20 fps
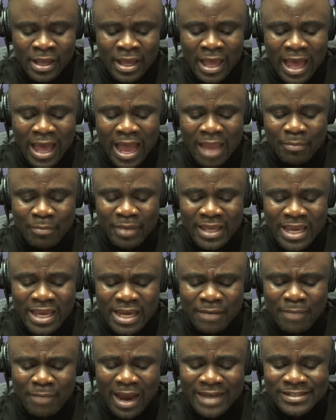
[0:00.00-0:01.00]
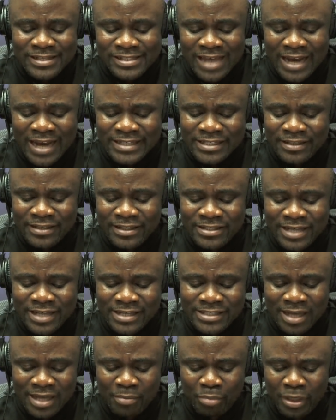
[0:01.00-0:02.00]
I begin by citing this
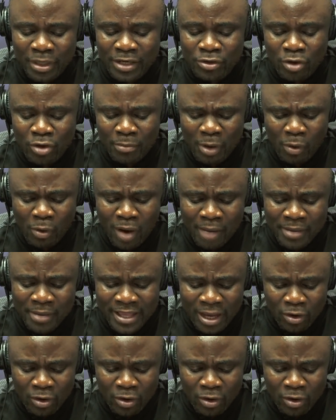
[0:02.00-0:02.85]
example in Dome Kwabenya